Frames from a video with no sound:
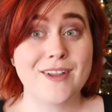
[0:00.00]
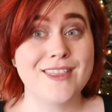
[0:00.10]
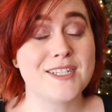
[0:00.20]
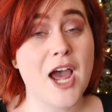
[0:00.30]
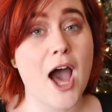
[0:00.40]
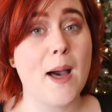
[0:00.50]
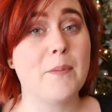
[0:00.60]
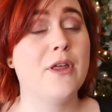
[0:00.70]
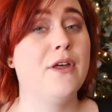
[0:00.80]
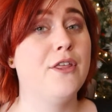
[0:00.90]
in the
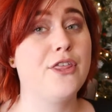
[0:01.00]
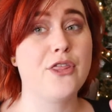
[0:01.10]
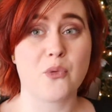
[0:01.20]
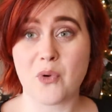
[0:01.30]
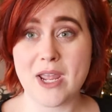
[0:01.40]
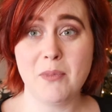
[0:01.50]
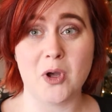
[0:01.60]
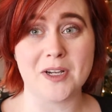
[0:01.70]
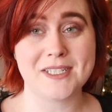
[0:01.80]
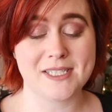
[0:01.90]
top 3
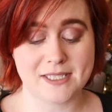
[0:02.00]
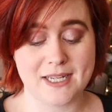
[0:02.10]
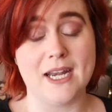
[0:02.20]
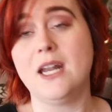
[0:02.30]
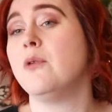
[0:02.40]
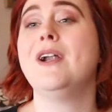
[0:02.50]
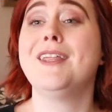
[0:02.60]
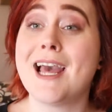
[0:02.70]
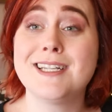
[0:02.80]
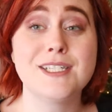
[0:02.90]
books. Can
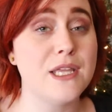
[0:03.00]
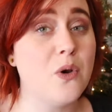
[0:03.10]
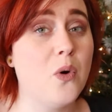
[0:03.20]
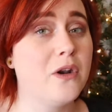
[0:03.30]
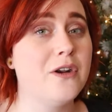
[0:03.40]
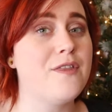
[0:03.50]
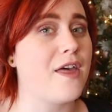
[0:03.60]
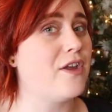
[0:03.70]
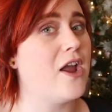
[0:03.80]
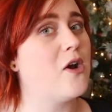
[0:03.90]
anyone guess the order
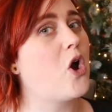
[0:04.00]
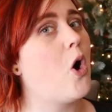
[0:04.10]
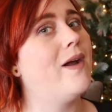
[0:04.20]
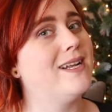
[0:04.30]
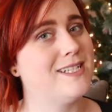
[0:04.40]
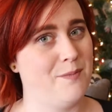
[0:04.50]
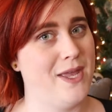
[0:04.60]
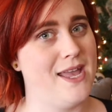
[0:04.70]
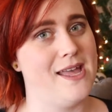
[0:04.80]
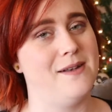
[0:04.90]
that they are going to
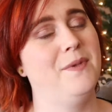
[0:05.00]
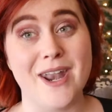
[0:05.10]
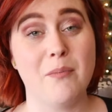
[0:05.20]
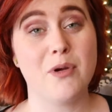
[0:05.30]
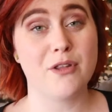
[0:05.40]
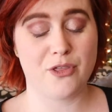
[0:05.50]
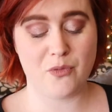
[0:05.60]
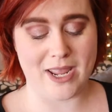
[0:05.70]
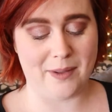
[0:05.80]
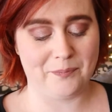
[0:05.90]
be in? Number
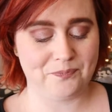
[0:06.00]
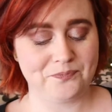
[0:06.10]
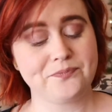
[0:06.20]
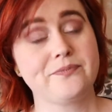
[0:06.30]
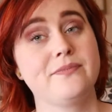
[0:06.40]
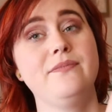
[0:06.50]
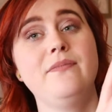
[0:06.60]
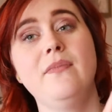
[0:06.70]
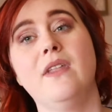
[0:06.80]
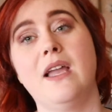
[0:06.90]
3
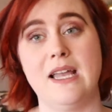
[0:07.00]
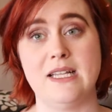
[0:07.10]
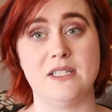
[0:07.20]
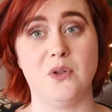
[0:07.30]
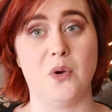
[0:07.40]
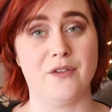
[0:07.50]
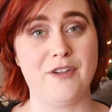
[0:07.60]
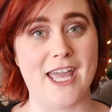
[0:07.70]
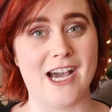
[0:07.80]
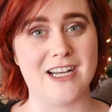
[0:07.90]
is Lord
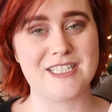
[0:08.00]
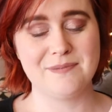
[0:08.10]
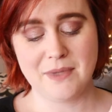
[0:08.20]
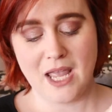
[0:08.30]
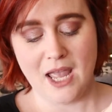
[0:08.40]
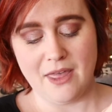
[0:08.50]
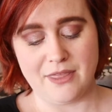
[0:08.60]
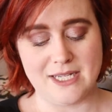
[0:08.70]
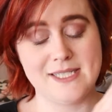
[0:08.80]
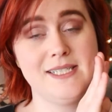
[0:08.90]
of Chaos,
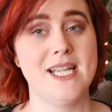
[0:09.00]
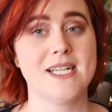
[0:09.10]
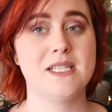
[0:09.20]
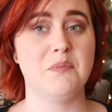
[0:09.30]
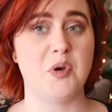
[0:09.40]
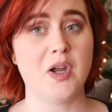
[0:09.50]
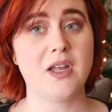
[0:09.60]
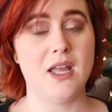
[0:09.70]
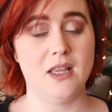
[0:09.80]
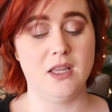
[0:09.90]
the 6th
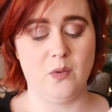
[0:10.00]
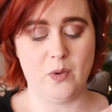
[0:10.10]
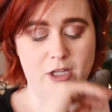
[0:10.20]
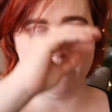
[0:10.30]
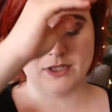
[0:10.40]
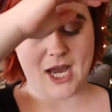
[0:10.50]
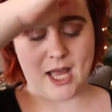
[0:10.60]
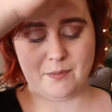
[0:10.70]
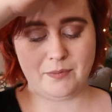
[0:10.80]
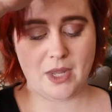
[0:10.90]
book in the Wheel of
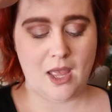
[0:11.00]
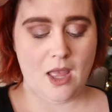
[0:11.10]
Time.